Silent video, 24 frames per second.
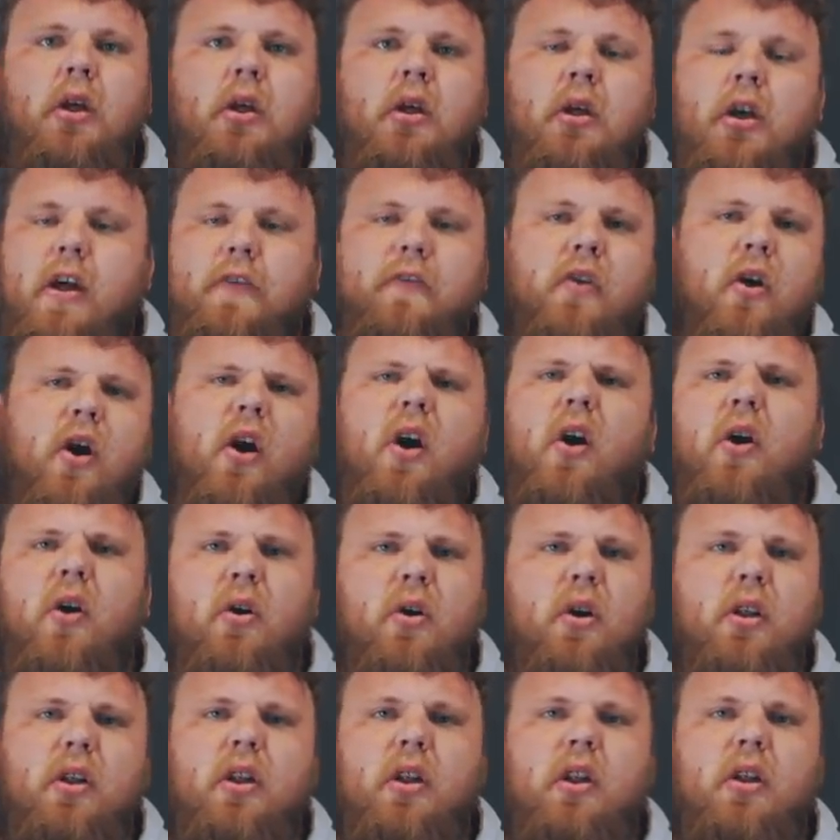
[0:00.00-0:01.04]
I thought, oh,
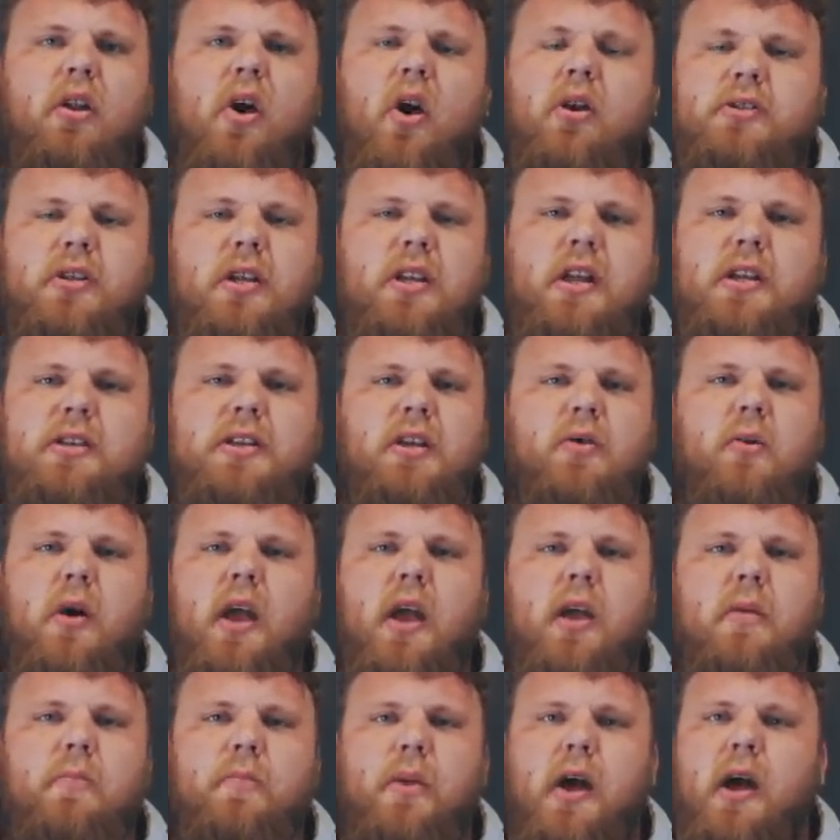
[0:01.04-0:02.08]
log's an easy
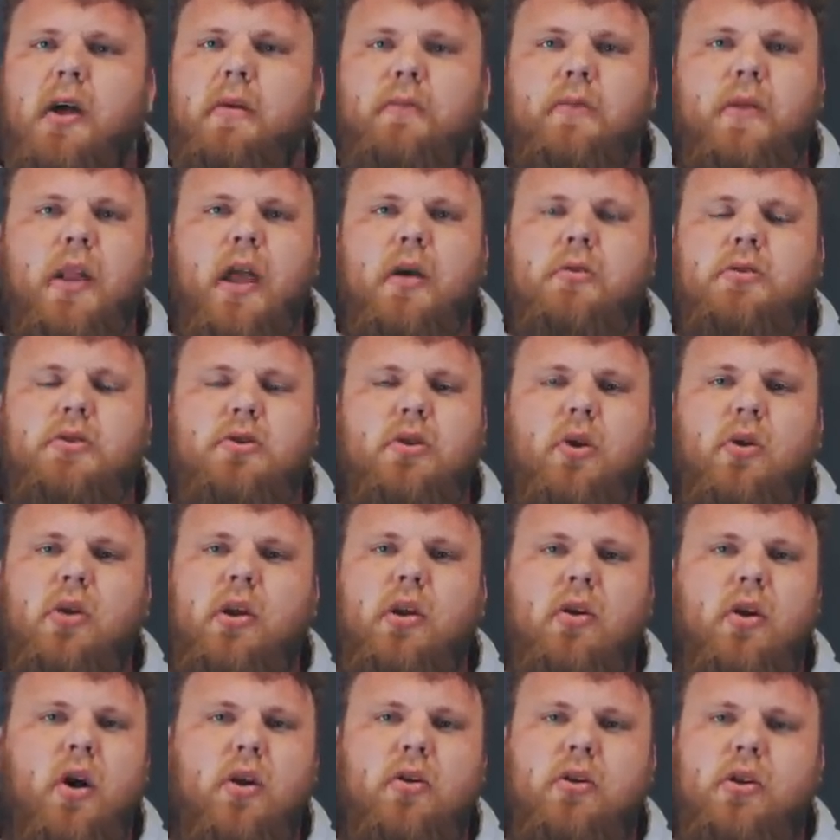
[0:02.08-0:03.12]
weight, but it was totally
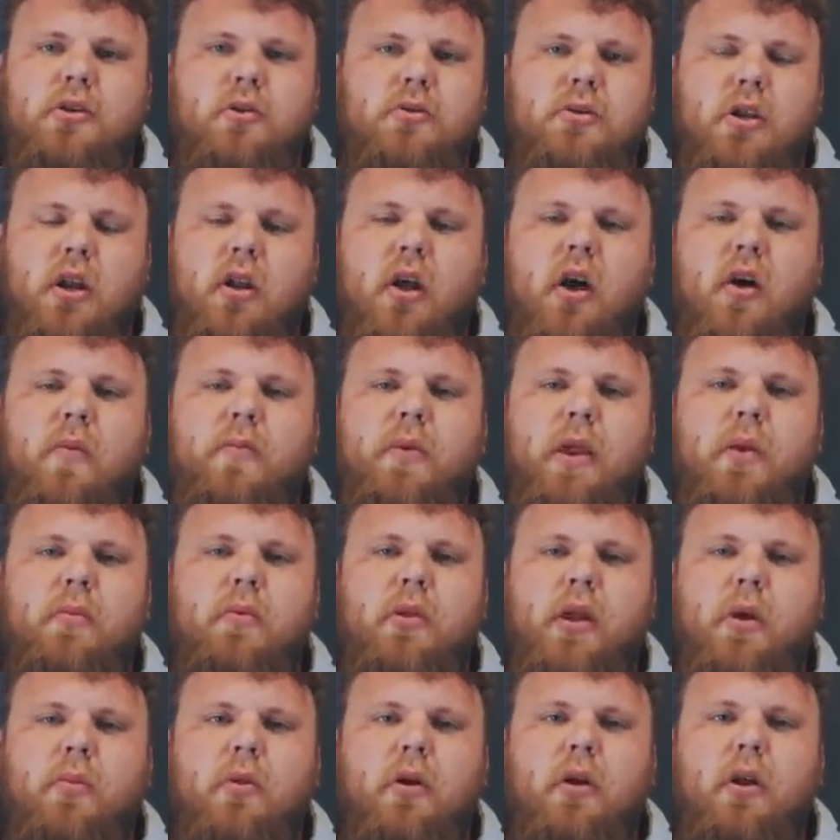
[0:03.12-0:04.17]
wrong, because there was a lot of people
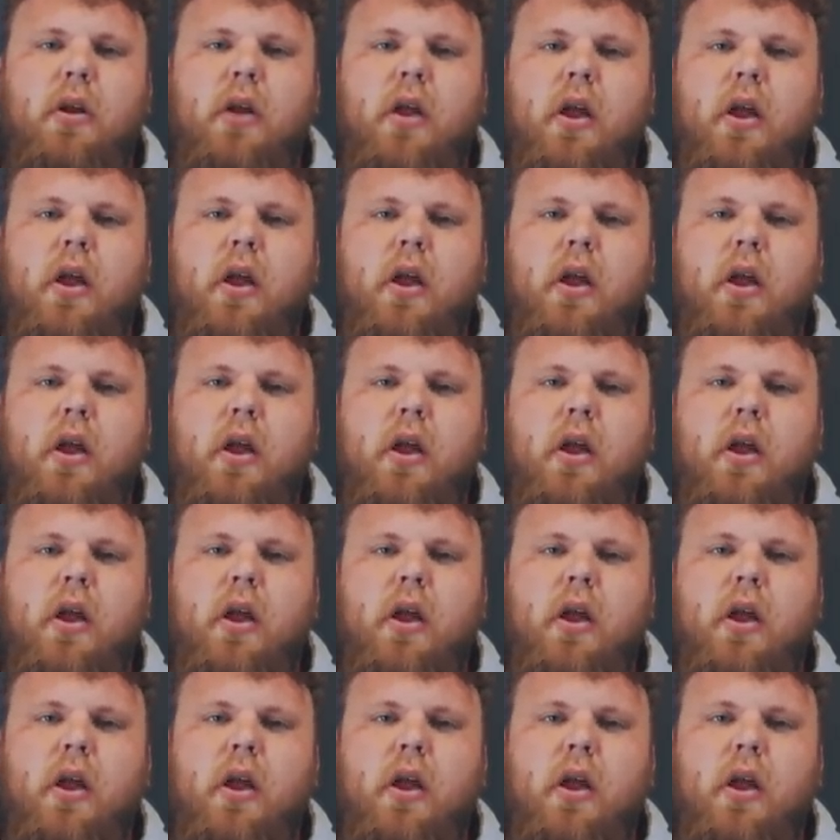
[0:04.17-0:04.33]
that were